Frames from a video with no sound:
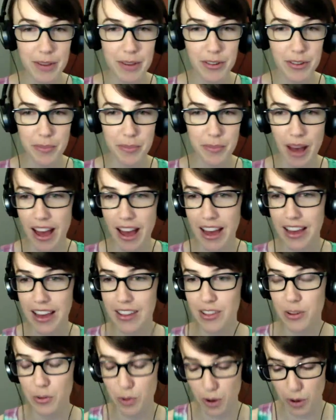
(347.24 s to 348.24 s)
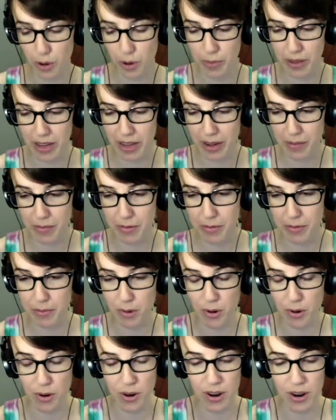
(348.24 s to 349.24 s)
goes by, the quote becomes
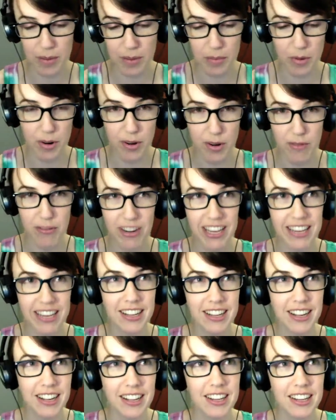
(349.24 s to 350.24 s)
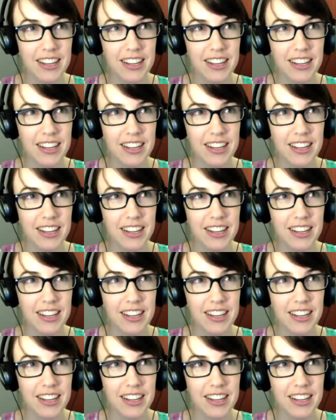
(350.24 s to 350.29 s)
more and more real